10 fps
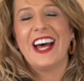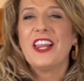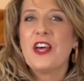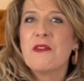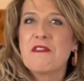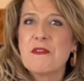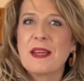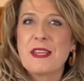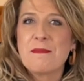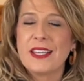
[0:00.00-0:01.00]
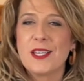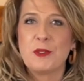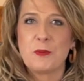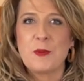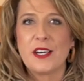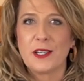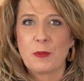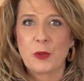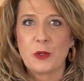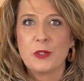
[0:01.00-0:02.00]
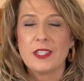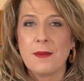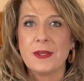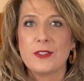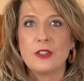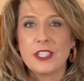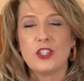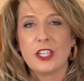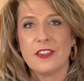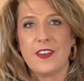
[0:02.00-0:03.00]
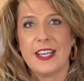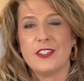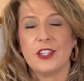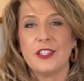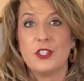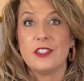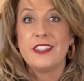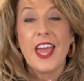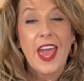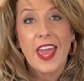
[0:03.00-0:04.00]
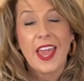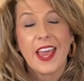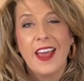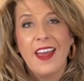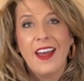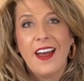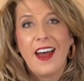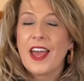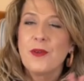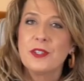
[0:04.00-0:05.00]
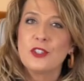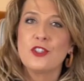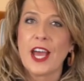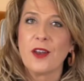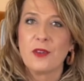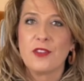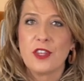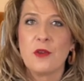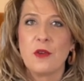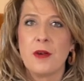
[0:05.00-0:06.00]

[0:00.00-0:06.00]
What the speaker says: Hello everybody, my name is Bianca Bruce. I'm a strategic advisor and today I want to chat with you